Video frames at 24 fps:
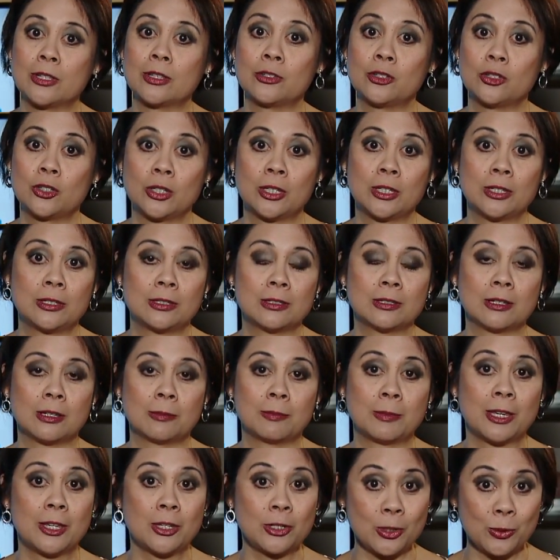She's a
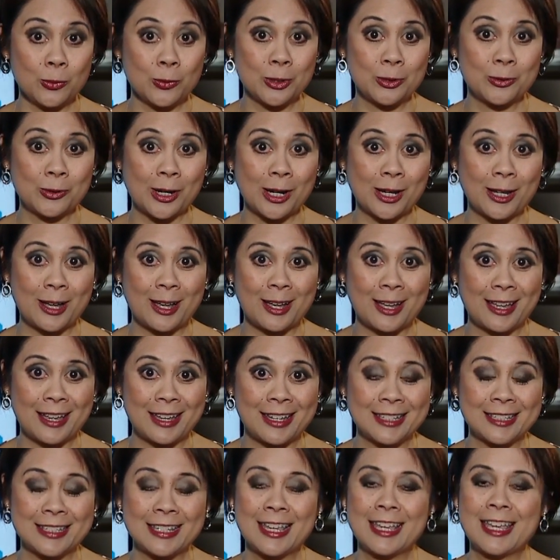patient with dry
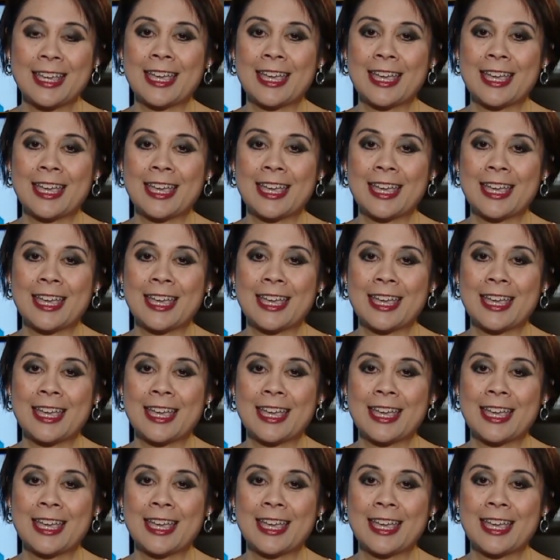eyes,